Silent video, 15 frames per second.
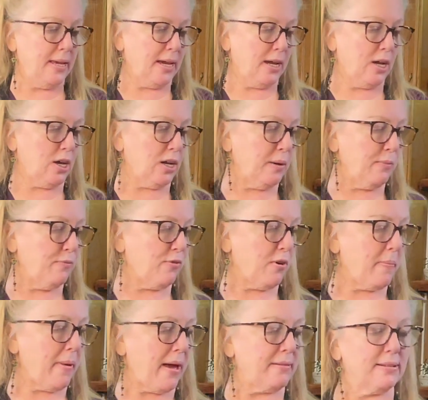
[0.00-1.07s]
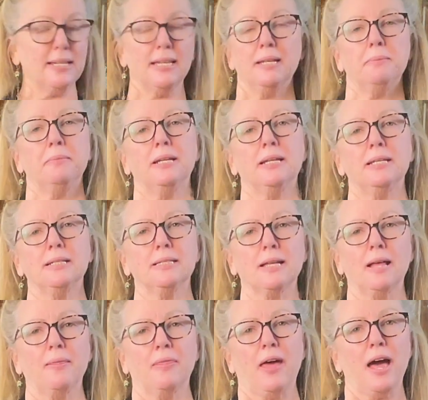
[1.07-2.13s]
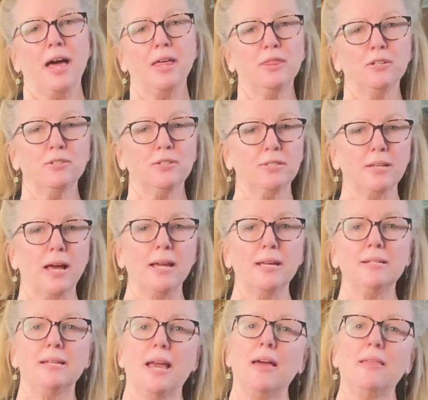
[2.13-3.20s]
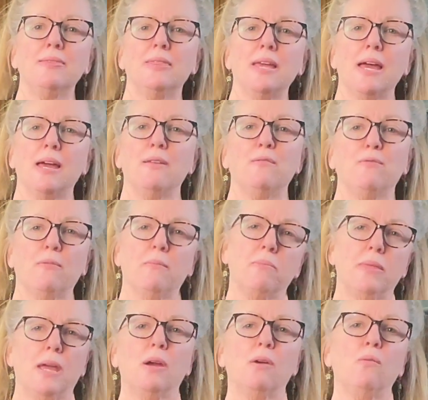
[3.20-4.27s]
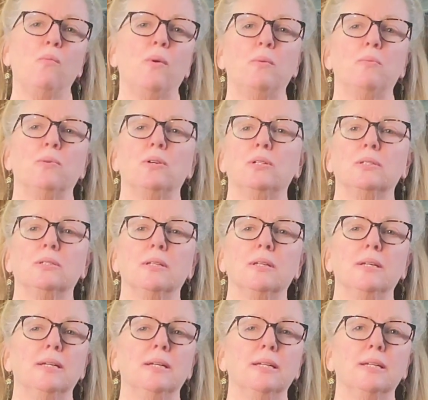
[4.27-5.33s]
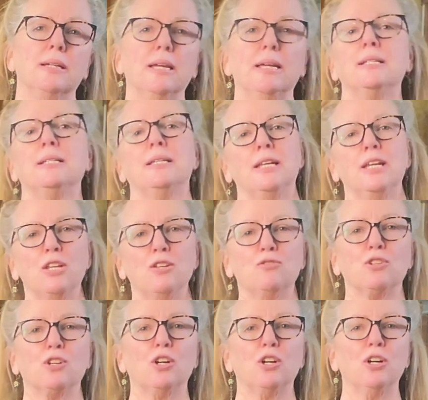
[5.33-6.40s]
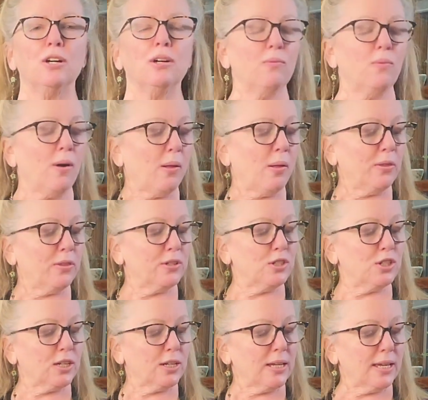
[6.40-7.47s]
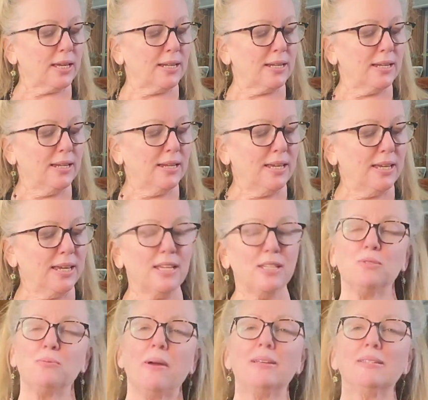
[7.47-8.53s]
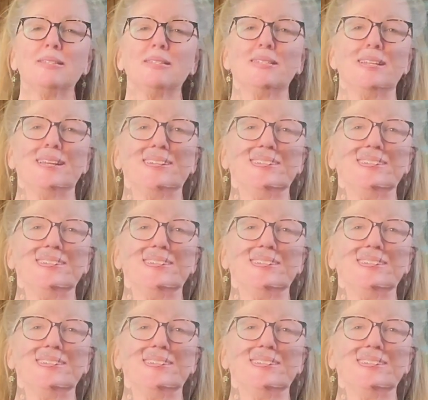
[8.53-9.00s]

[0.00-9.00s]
cook them for about 10 minutes on the other side, and then from there we will continue to cook while the chicken is resting.